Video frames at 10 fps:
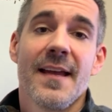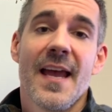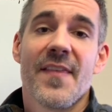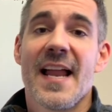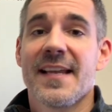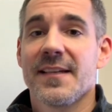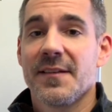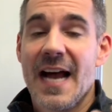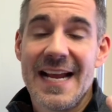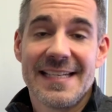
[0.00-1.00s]
that I could
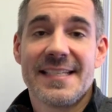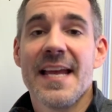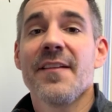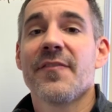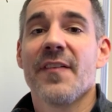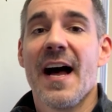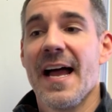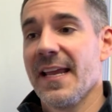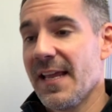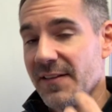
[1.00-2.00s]

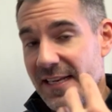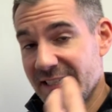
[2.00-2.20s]
identify and